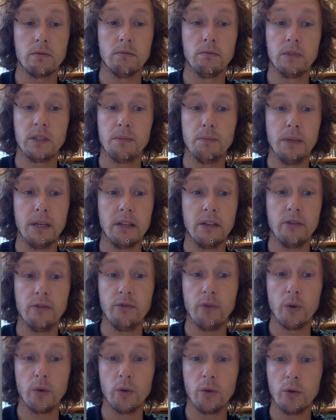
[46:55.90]
speak to
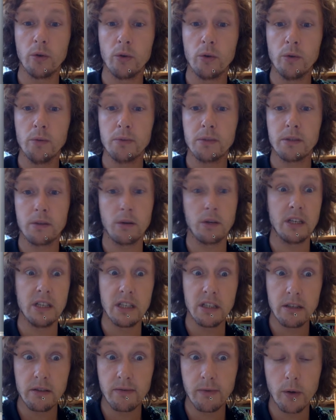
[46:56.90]
voter groups,
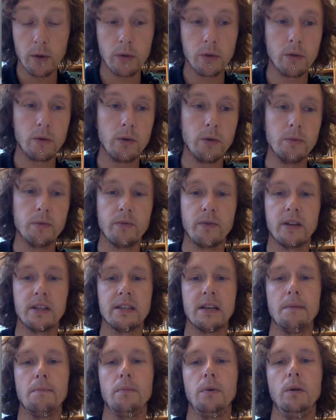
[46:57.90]
strategic voter groups, for
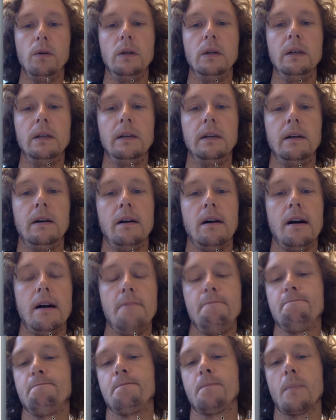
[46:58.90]
example,
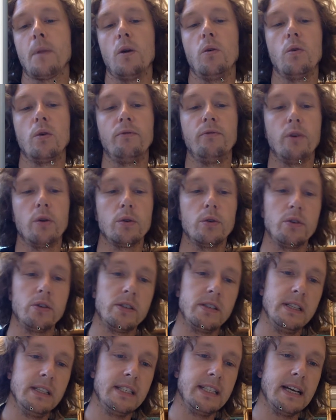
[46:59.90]
or
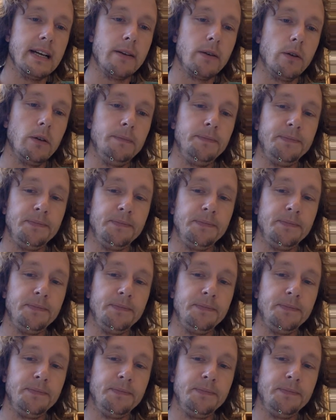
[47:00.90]
voters in general.